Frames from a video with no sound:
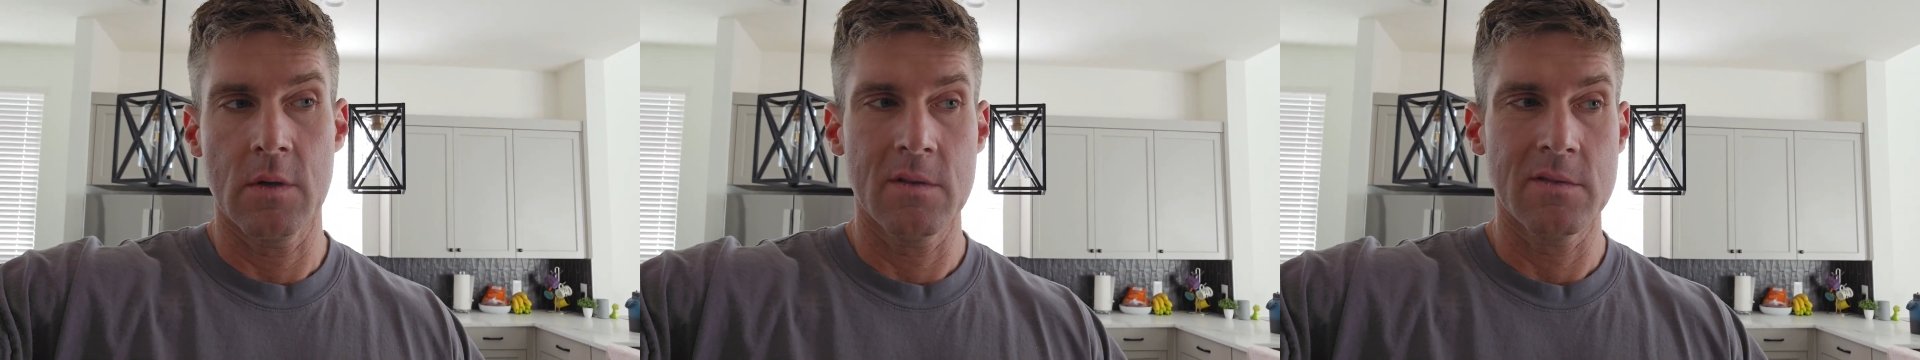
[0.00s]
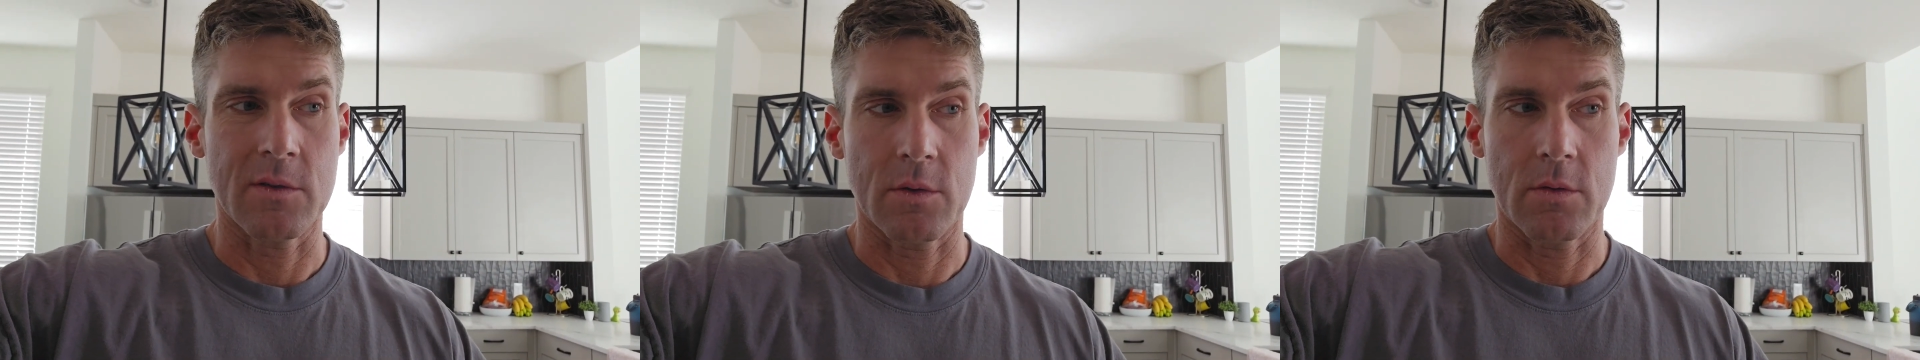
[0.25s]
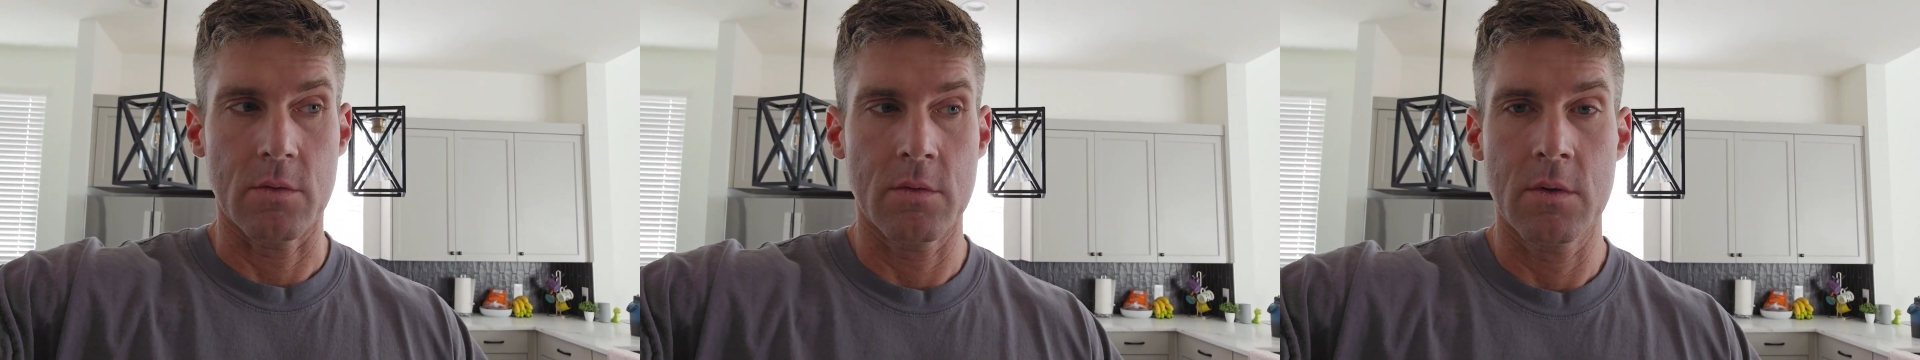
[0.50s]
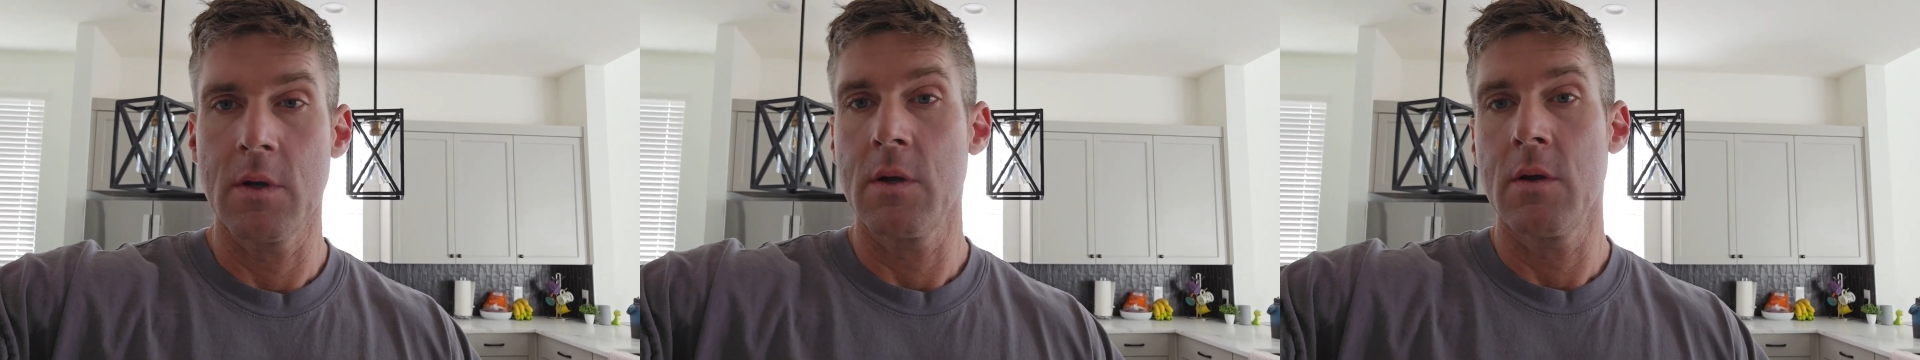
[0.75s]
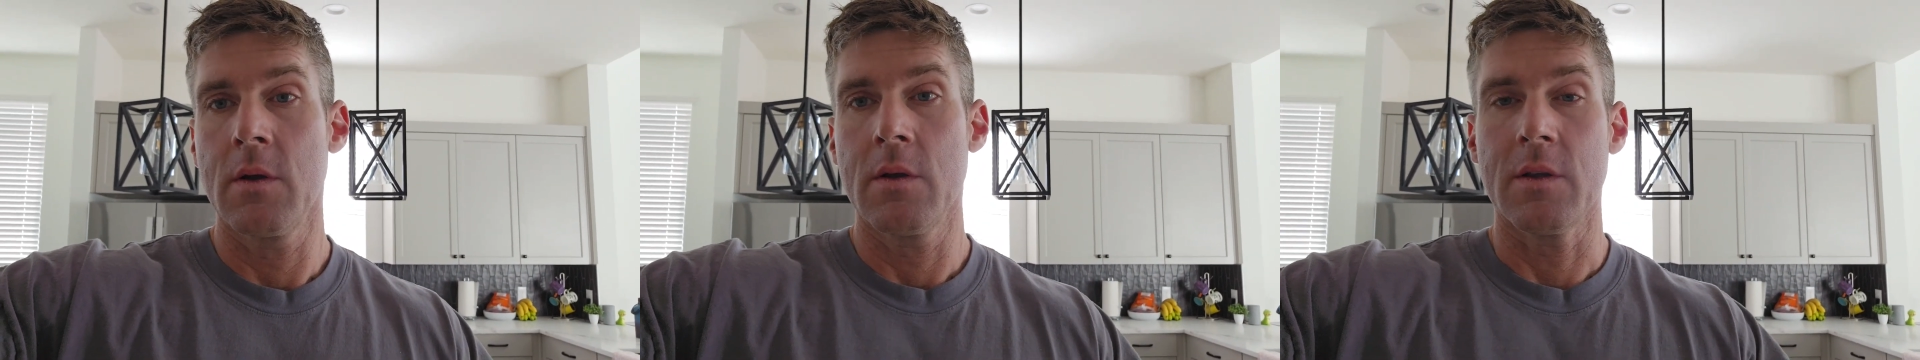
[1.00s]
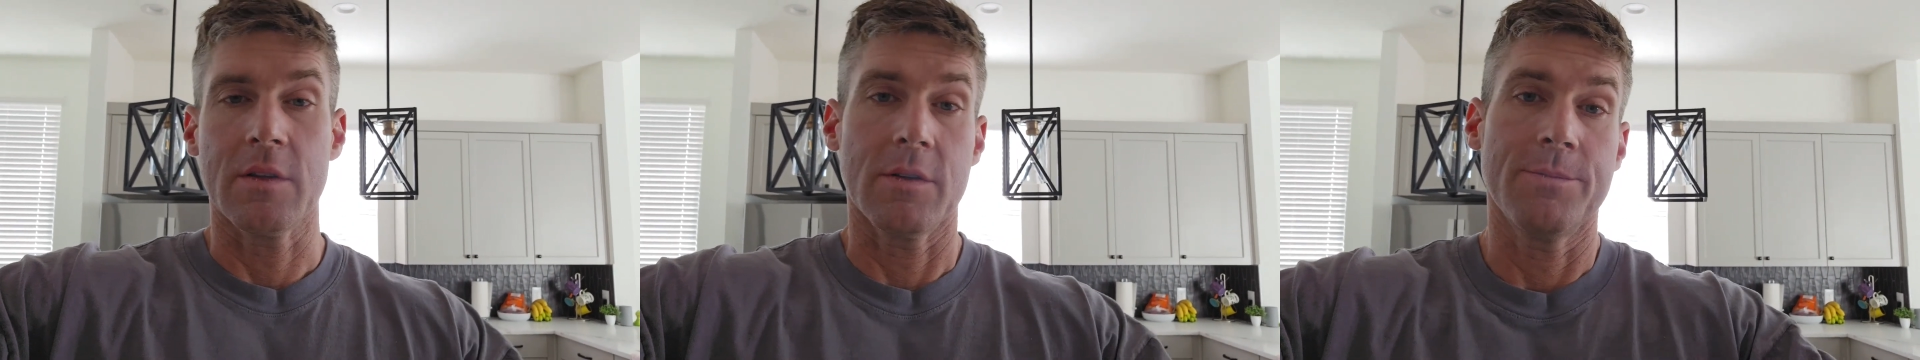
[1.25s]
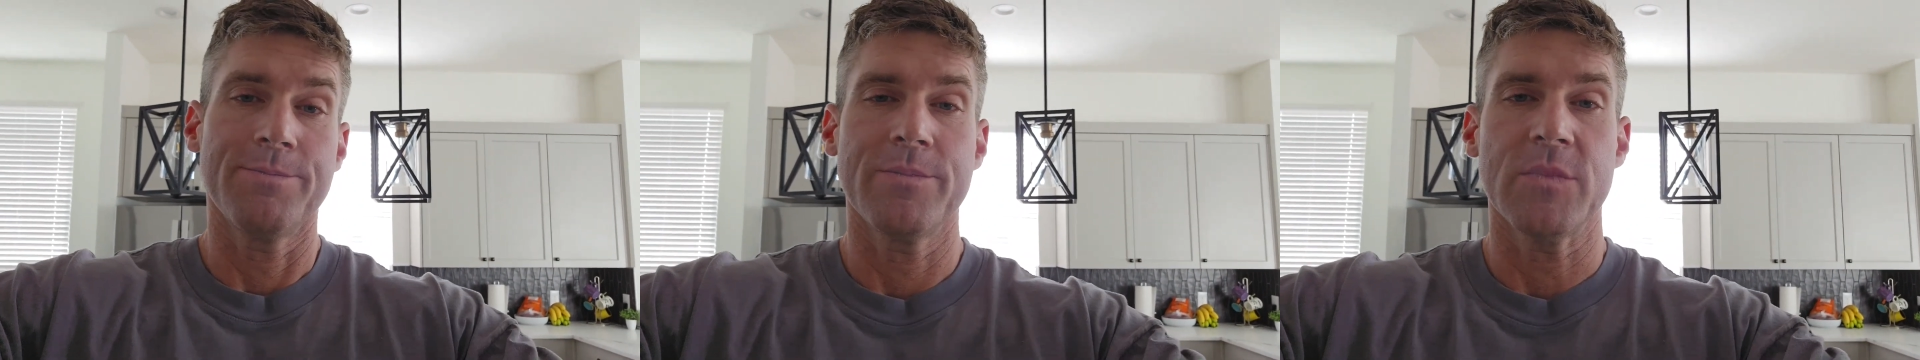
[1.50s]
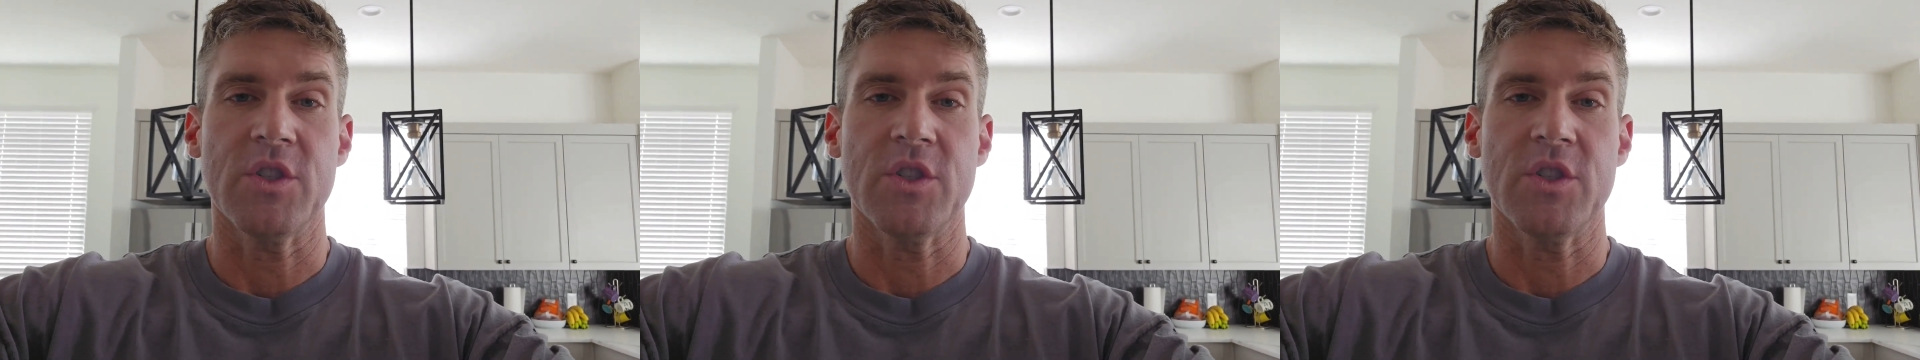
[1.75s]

So yeah, it's